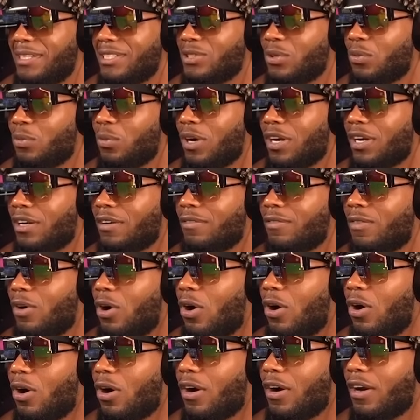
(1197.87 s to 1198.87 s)
It's a work of
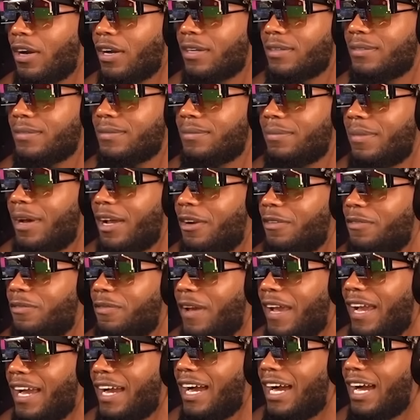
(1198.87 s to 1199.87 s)
art. Matter of
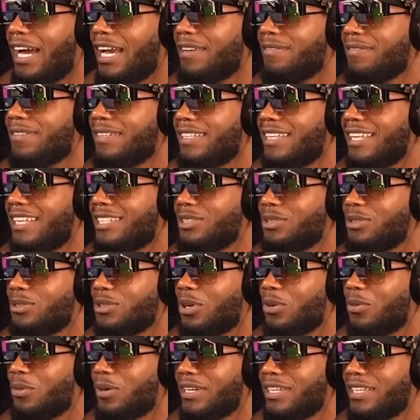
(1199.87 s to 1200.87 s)
fact, I even let you
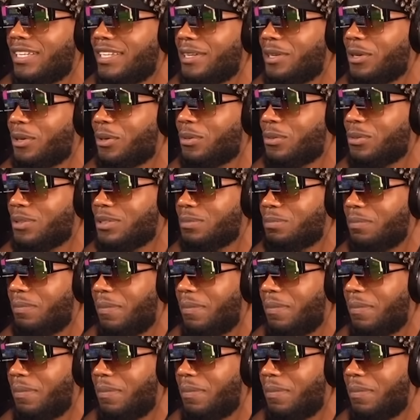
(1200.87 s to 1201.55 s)
know what year it was